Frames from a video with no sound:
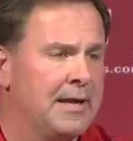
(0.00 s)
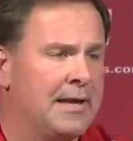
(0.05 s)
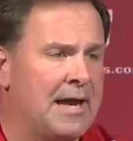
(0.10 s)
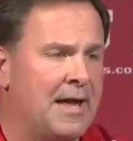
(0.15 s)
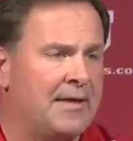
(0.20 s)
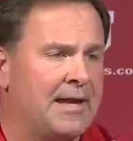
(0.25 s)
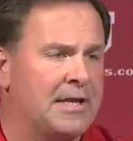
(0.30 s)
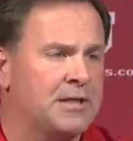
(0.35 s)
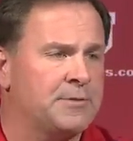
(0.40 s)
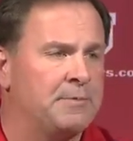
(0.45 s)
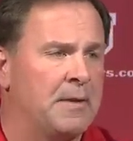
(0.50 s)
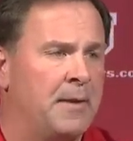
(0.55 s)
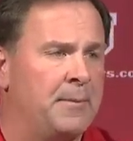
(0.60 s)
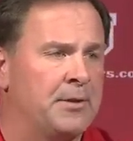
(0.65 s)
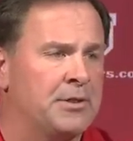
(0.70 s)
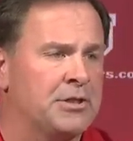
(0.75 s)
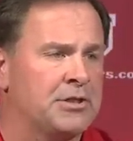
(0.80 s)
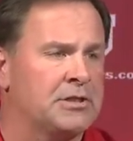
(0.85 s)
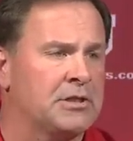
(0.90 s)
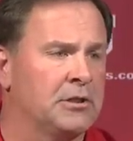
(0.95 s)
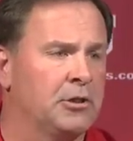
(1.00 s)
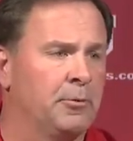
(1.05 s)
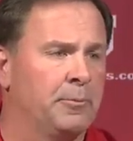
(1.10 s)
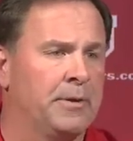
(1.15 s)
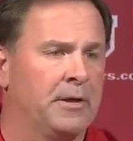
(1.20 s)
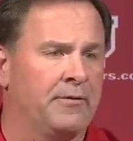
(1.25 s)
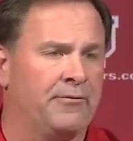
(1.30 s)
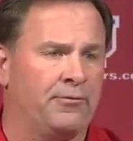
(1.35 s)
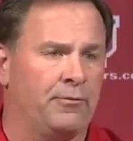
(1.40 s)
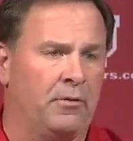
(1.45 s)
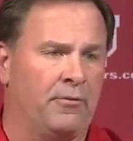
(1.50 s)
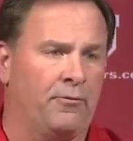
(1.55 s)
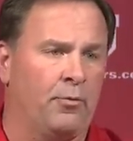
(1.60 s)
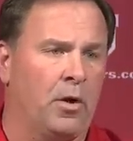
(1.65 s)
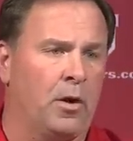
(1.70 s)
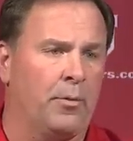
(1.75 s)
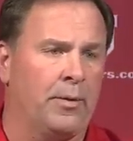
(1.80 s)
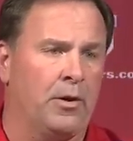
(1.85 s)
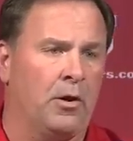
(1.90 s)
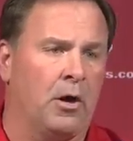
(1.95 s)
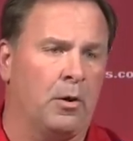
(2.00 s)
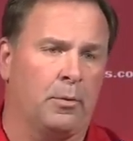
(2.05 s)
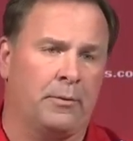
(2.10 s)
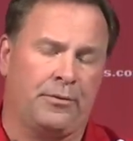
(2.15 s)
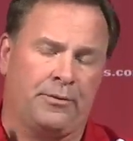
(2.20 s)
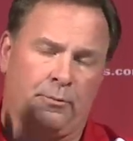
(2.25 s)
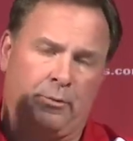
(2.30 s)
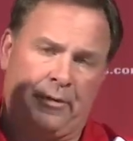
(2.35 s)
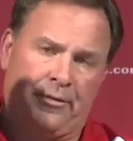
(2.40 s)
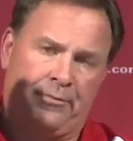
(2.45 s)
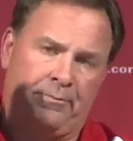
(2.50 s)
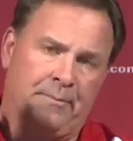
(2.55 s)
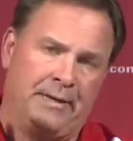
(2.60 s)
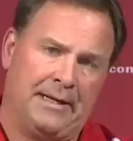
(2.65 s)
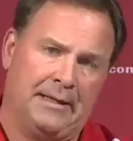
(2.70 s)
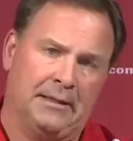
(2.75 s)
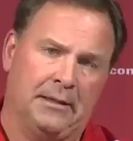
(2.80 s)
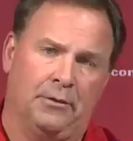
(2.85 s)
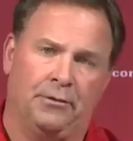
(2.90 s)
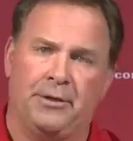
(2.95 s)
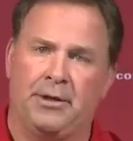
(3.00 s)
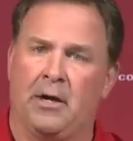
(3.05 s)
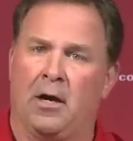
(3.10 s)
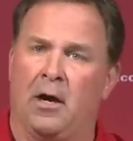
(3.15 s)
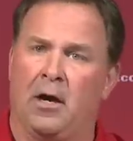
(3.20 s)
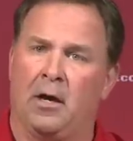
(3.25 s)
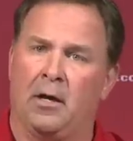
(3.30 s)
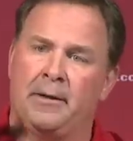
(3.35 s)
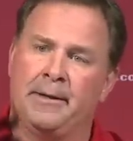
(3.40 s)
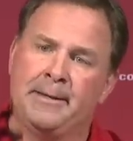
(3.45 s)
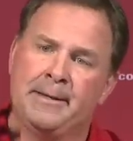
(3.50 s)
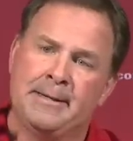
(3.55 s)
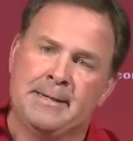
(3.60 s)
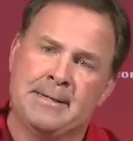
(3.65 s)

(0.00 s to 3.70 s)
I think it's maybe just a little bit of, of where we are with, with being a little young